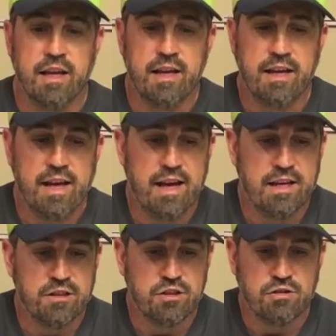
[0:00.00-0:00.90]
He
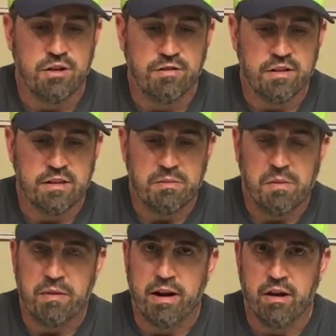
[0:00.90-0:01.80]
has driven some
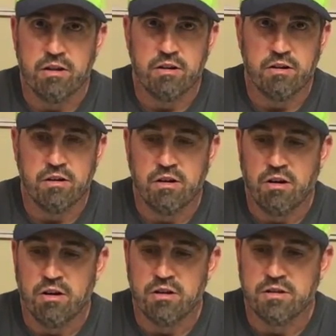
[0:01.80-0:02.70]
of my other
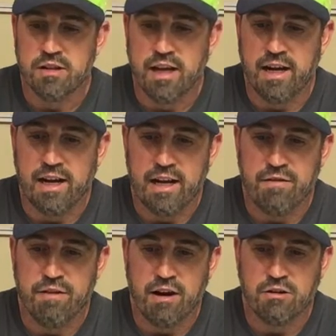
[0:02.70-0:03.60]
cars. I had an
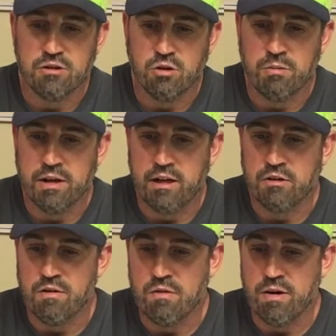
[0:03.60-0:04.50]
E-Firestorm that he
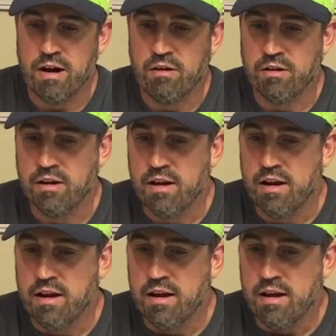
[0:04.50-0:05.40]
drove around.
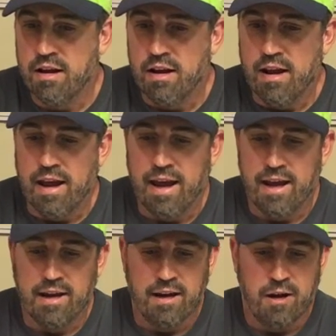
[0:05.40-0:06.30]

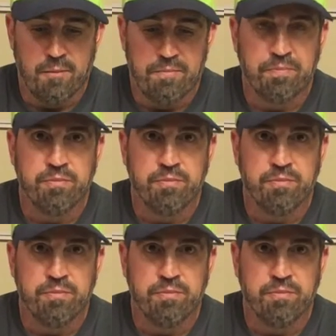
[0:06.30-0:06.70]
And